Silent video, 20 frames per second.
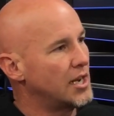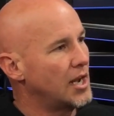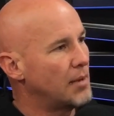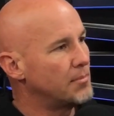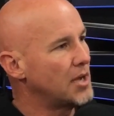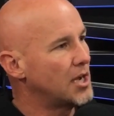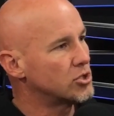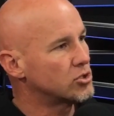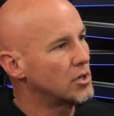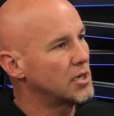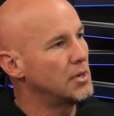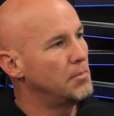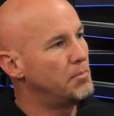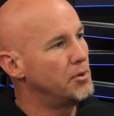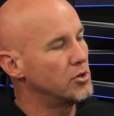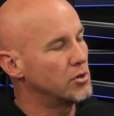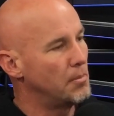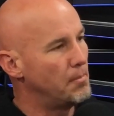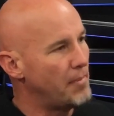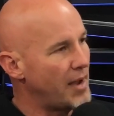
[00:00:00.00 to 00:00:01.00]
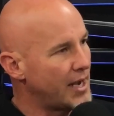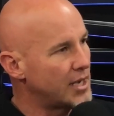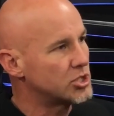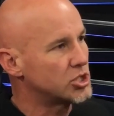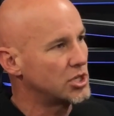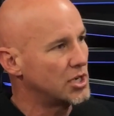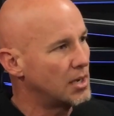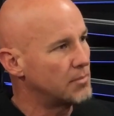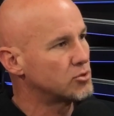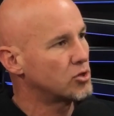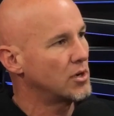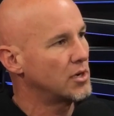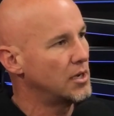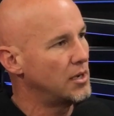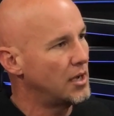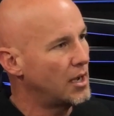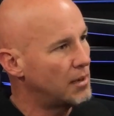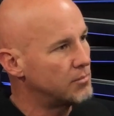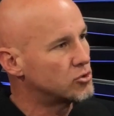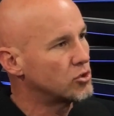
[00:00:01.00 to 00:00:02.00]
I'm not trying to build a mansion. I'm trying
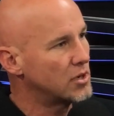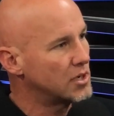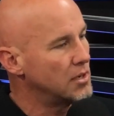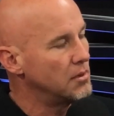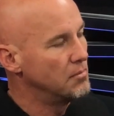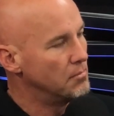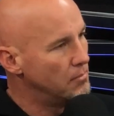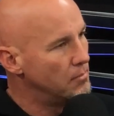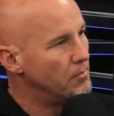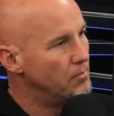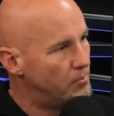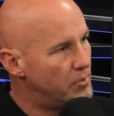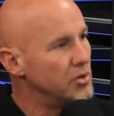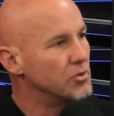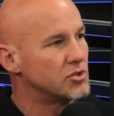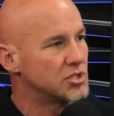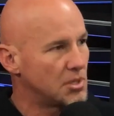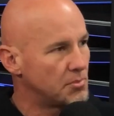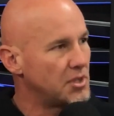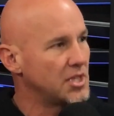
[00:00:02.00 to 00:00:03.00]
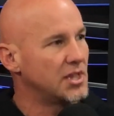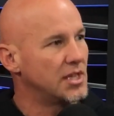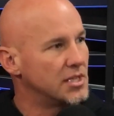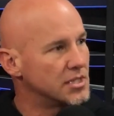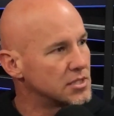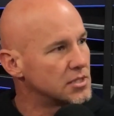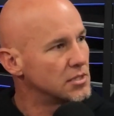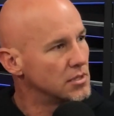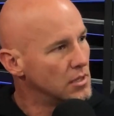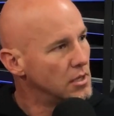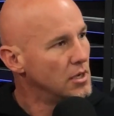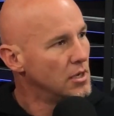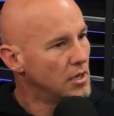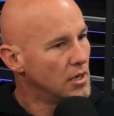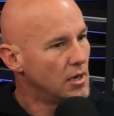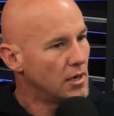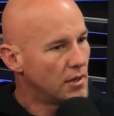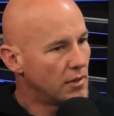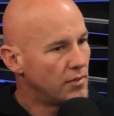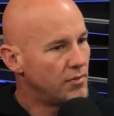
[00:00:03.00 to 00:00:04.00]
to, I'm trying to build something that's,
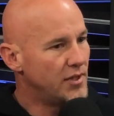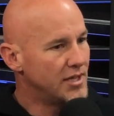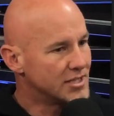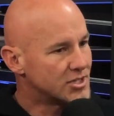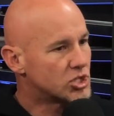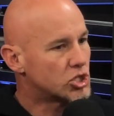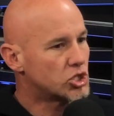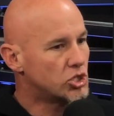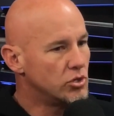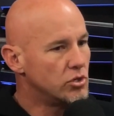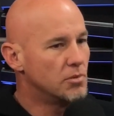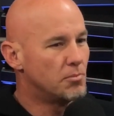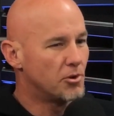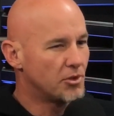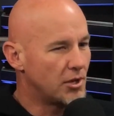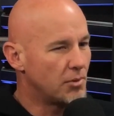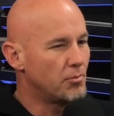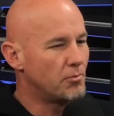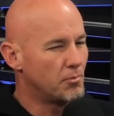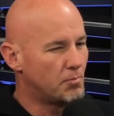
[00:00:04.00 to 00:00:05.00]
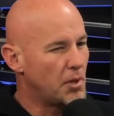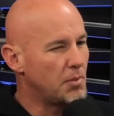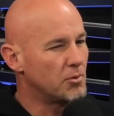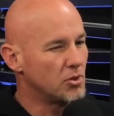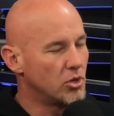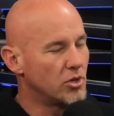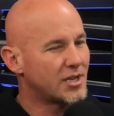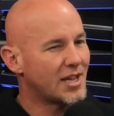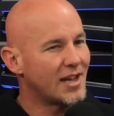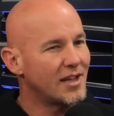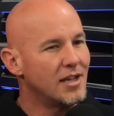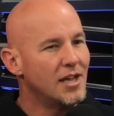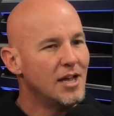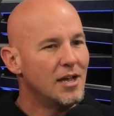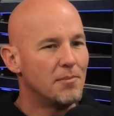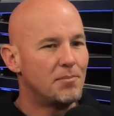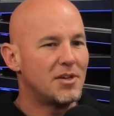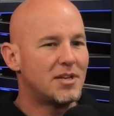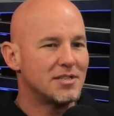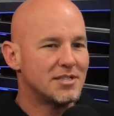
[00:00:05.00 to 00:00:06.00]
that's suitable, that when people look at,
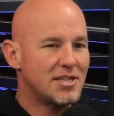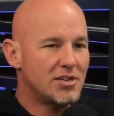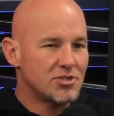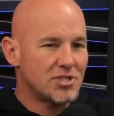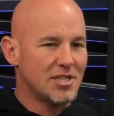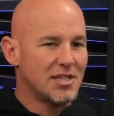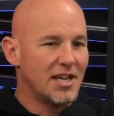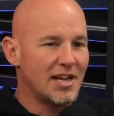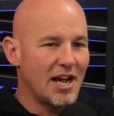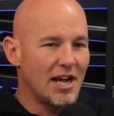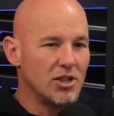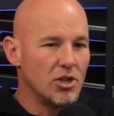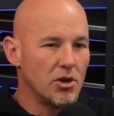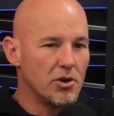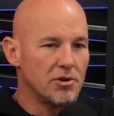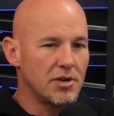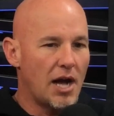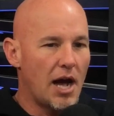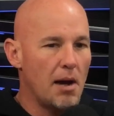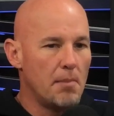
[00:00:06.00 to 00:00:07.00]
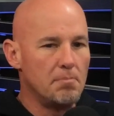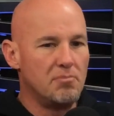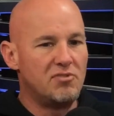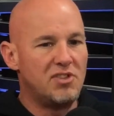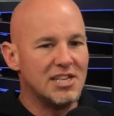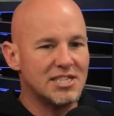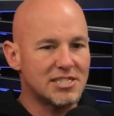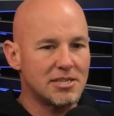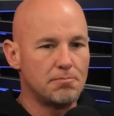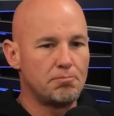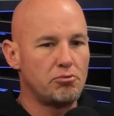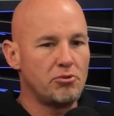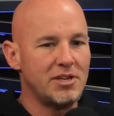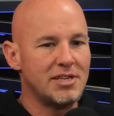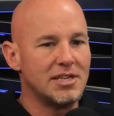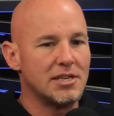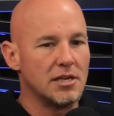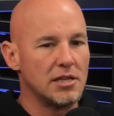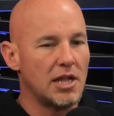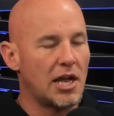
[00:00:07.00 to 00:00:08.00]
because here's the thing I learned. I'm
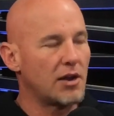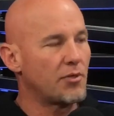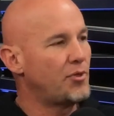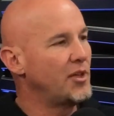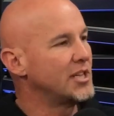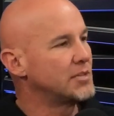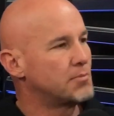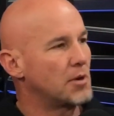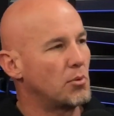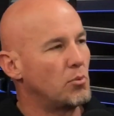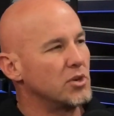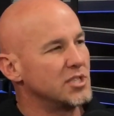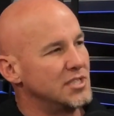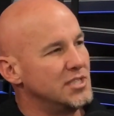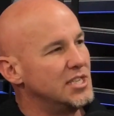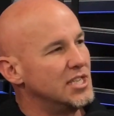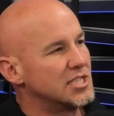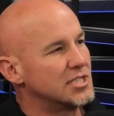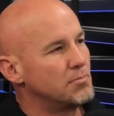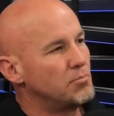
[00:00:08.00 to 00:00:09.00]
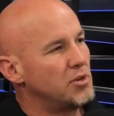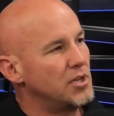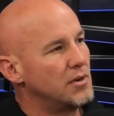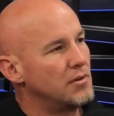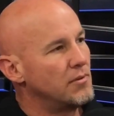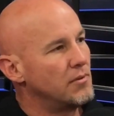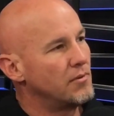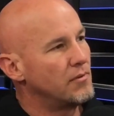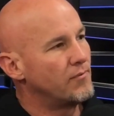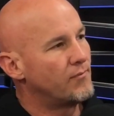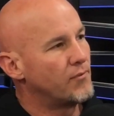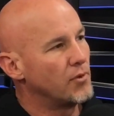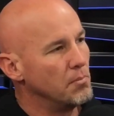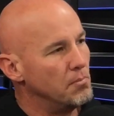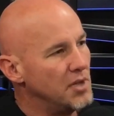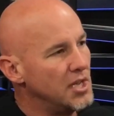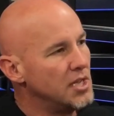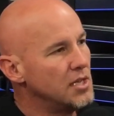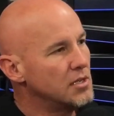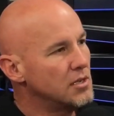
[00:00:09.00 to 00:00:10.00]
disciplined in a lot of things, but I wasn't disciplined for
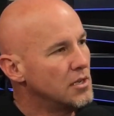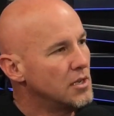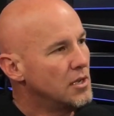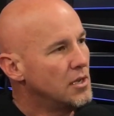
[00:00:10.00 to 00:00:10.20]
me.